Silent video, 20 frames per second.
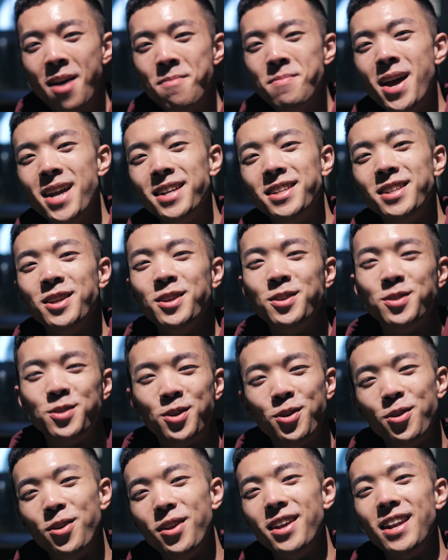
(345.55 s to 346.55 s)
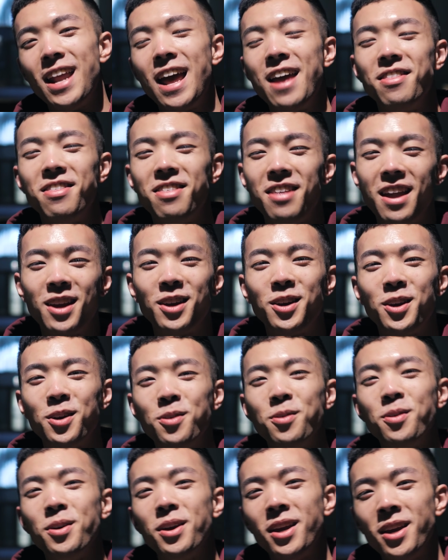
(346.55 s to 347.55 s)
MIT student, and thank
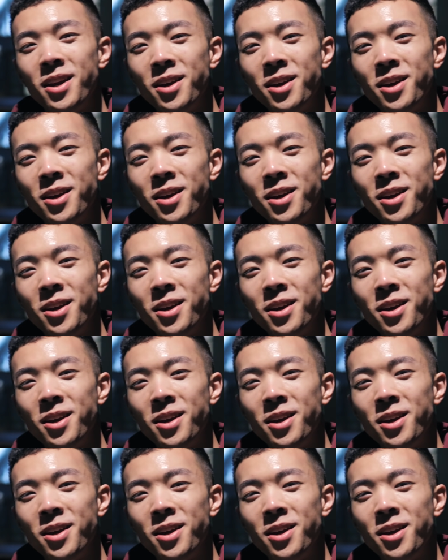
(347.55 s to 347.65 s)
you,